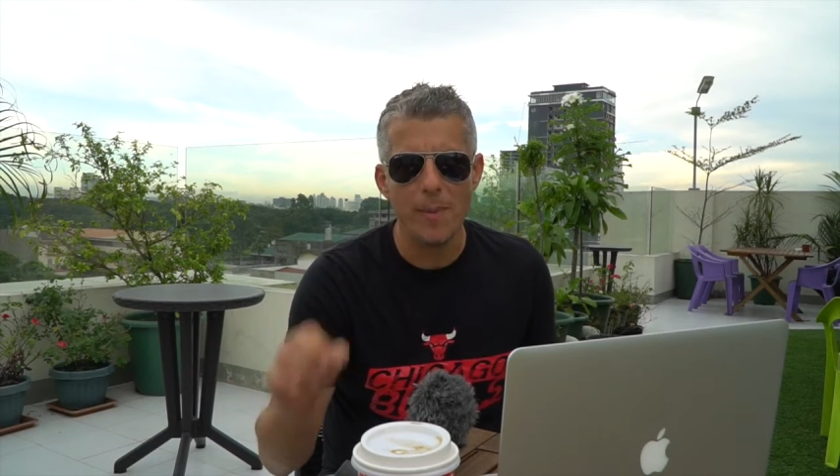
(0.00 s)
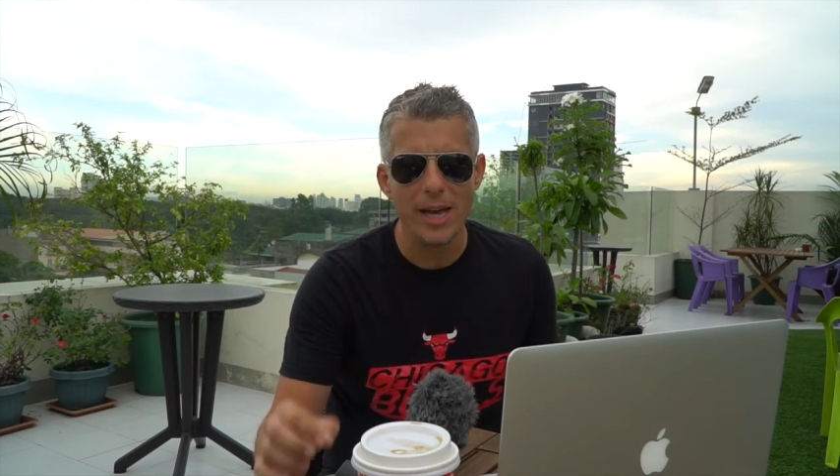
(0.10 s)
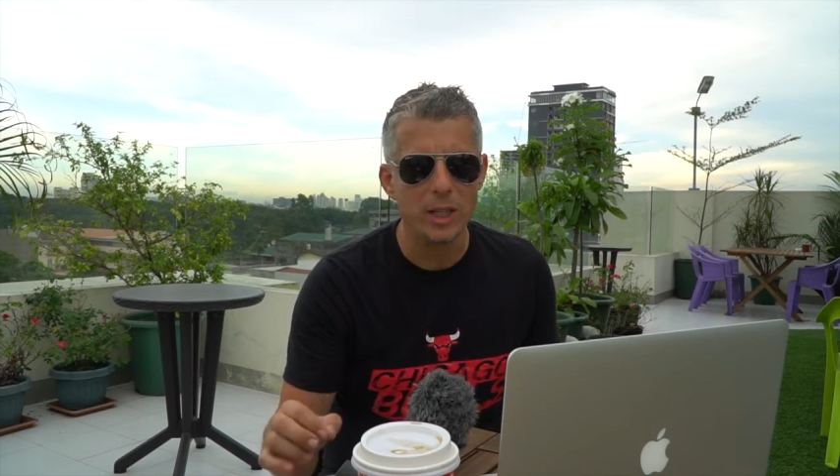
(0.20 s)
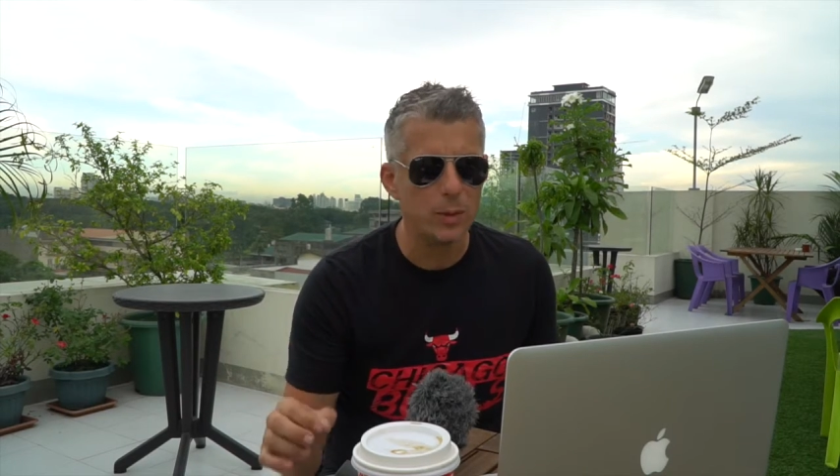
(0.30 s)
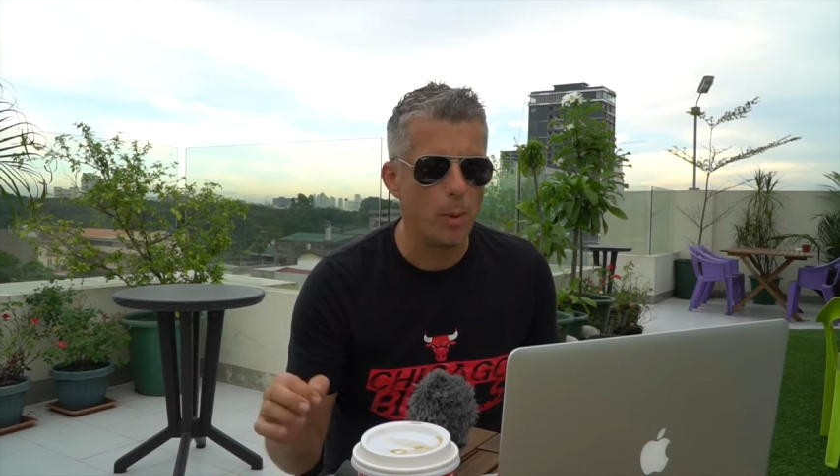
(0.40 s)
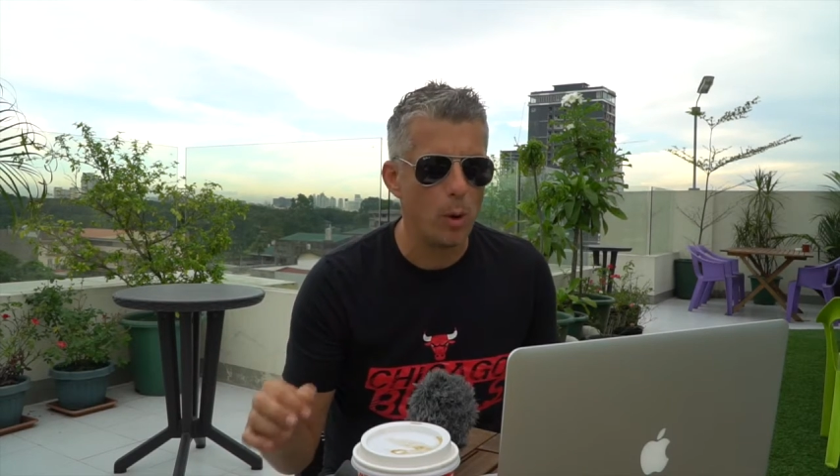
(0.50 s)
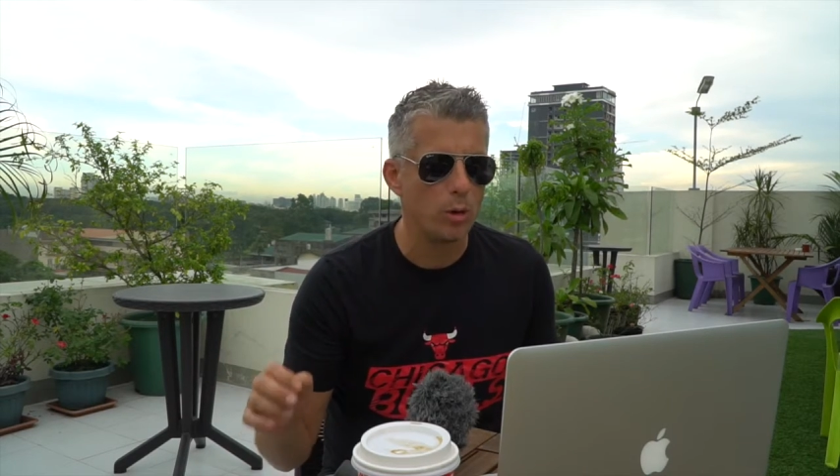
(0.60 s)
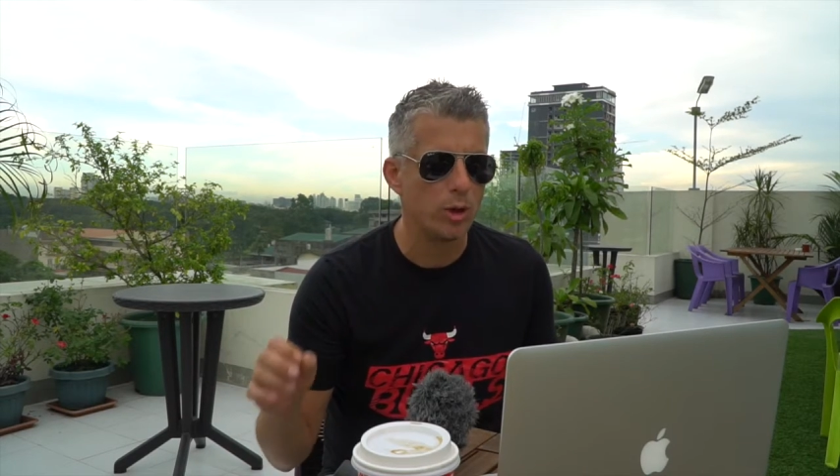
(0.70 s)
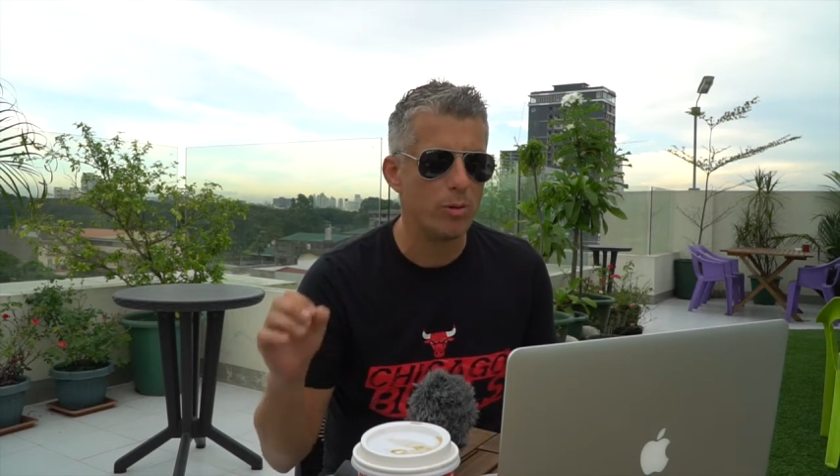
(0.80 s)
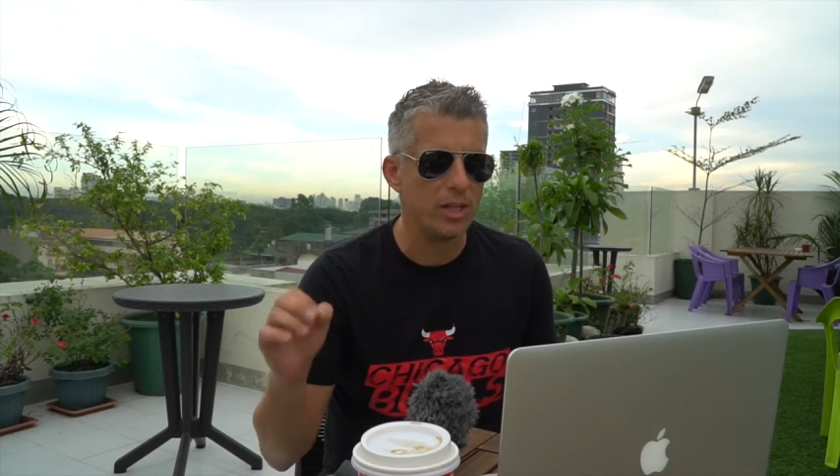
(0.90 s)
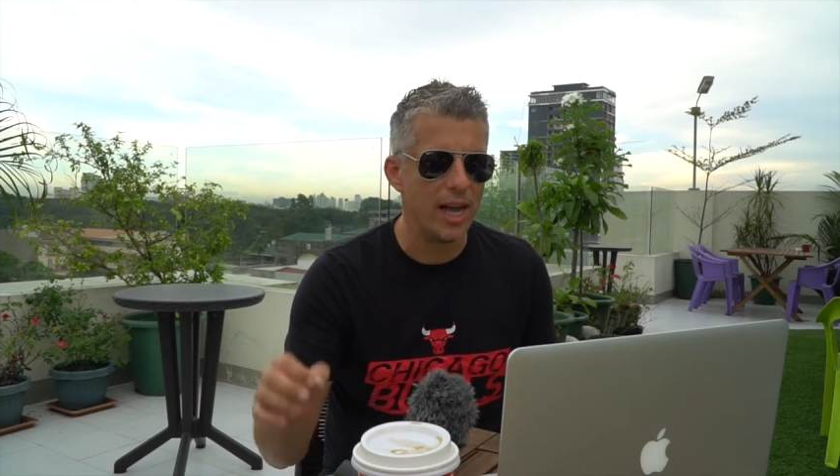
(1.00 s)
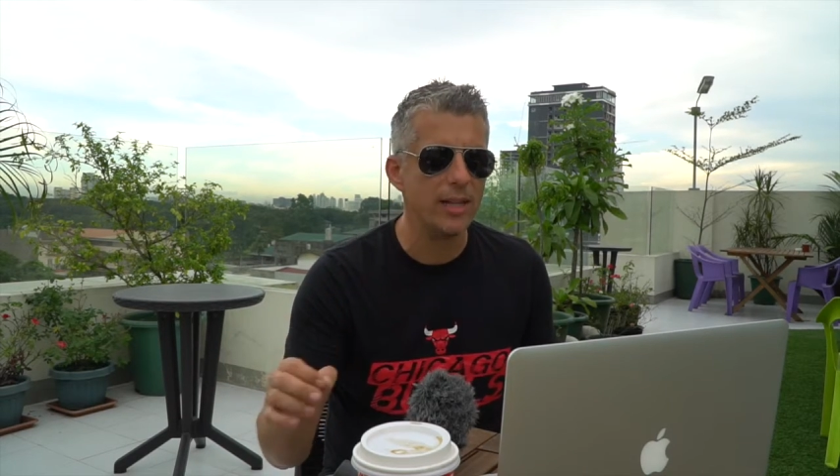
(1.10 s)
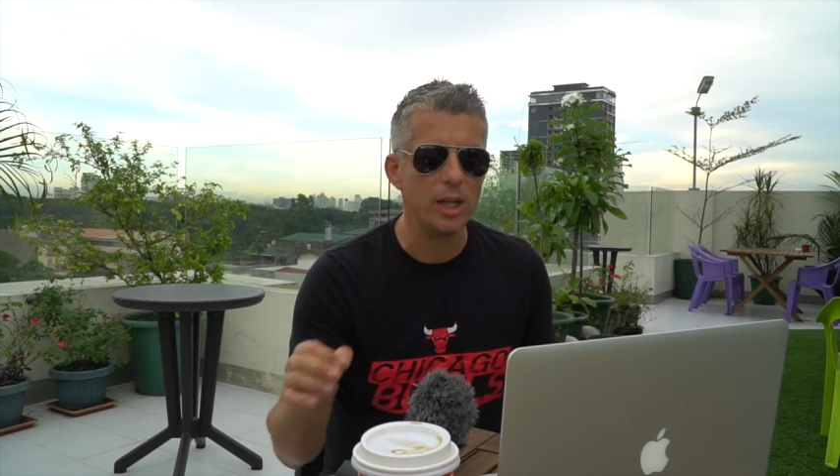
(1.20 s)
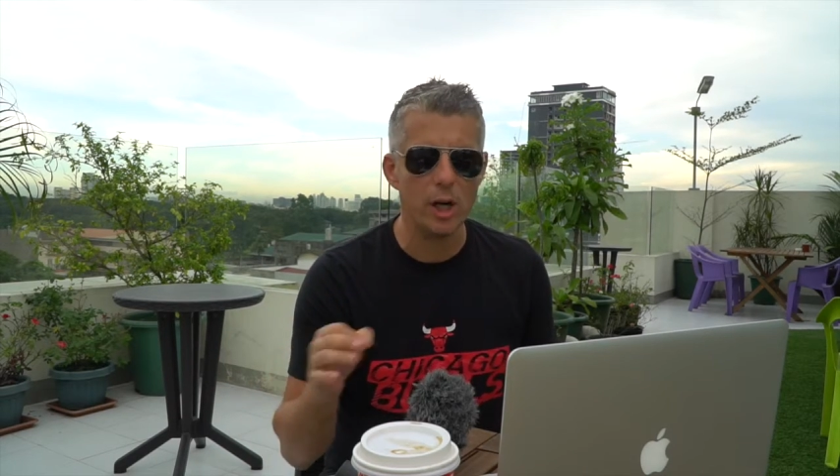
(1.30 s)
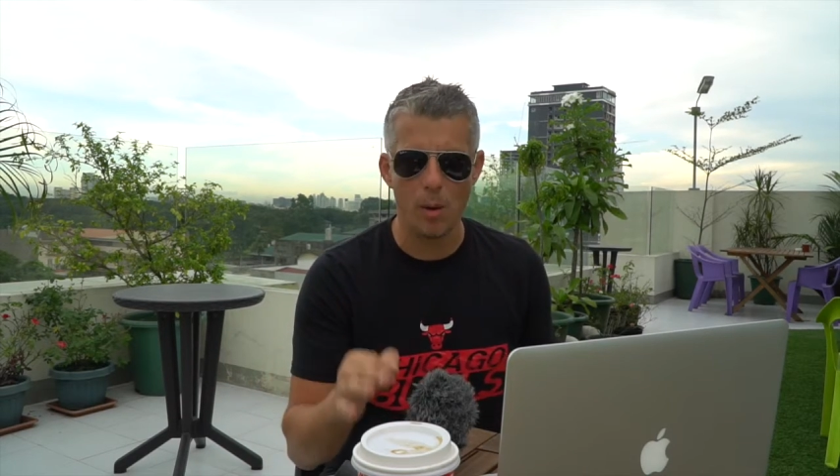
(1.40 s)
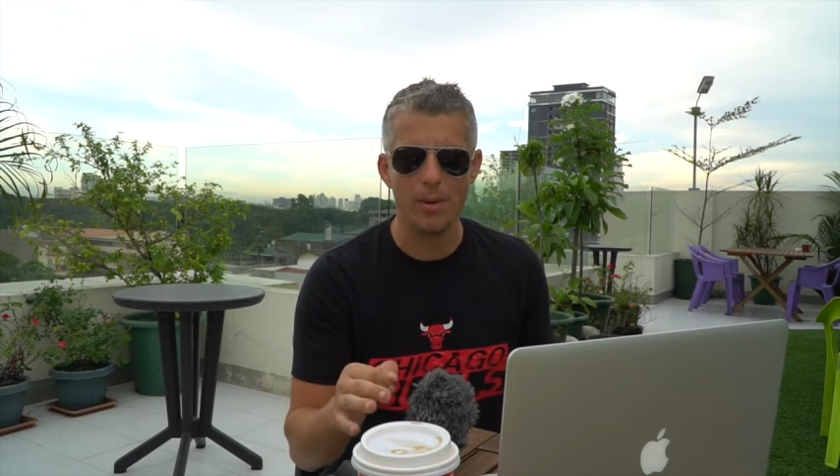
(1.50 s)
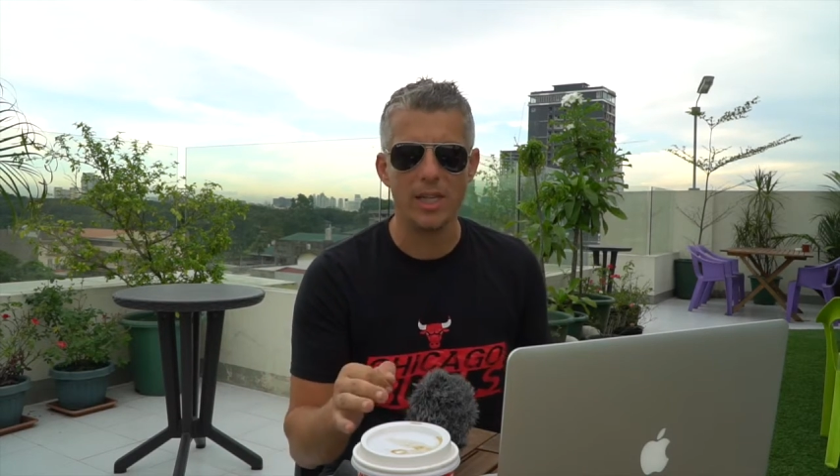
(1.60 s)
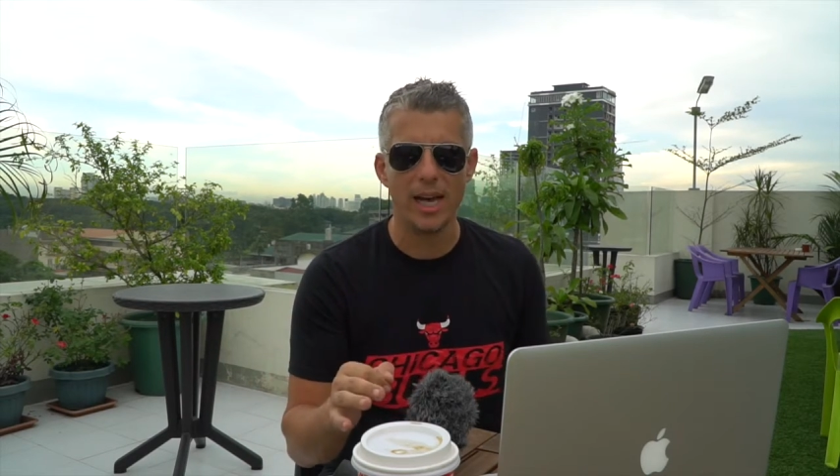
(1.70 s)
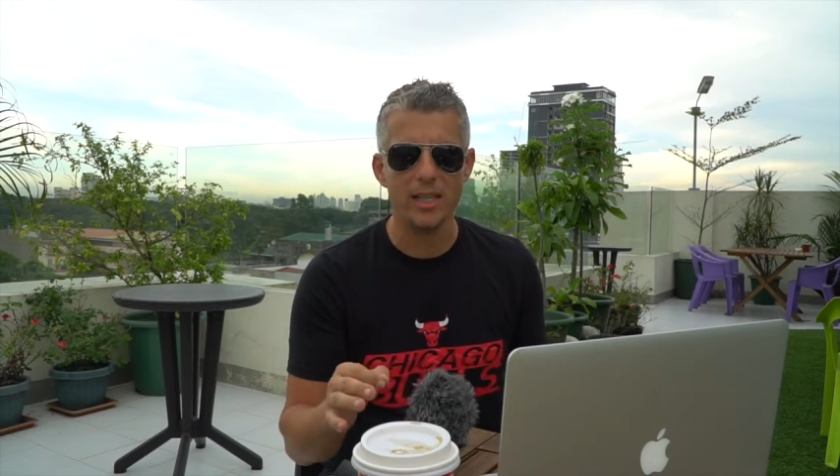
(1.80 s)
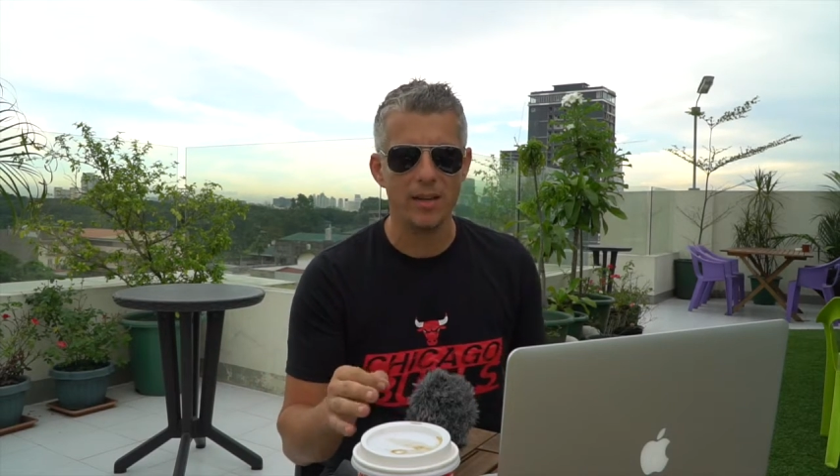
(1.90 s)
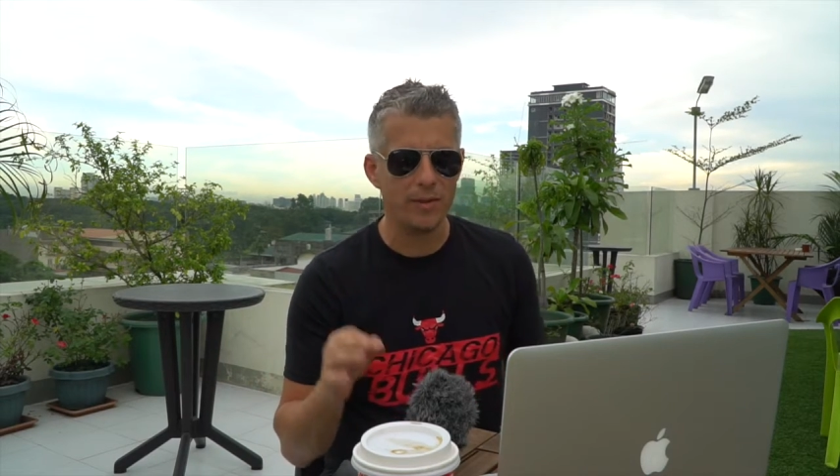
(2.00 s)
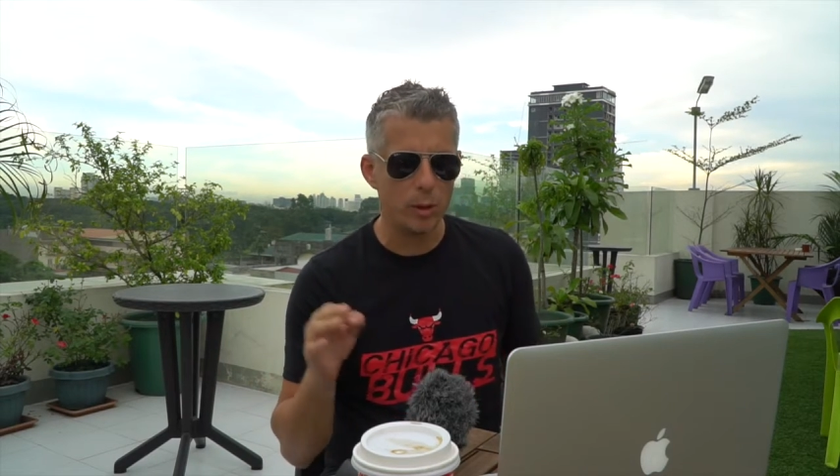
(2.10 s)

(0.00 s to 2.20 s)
best sports presenter commentator for